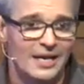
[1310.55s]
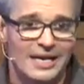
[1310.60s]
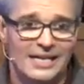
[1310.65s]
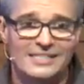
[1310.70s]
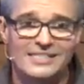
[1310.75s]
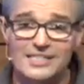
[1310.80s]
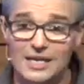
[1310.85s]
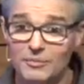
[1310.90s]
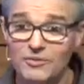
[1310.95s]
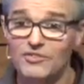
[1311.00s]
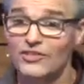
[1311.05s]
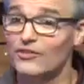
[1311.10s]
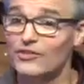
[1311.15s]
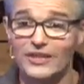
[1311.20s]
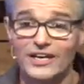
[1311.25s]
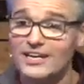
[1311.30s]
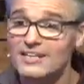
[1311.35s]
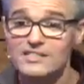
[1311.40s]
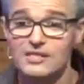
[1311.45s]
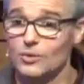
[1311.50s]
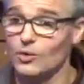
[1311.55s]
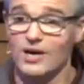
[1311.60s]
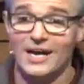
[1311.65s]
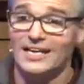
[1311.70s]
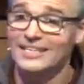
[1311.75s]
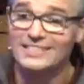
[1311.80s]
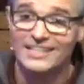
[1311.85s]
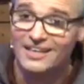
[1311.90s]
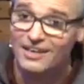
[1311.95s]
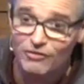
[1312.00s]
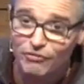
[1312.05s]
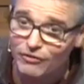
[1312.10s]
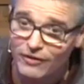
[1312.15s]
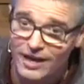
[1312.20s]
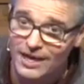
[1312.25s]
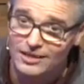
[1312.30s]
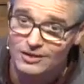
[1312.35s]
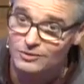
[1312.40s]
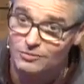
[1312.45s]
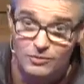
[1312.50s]
and some of the things that were
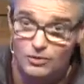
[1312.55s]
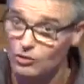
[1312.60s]
identified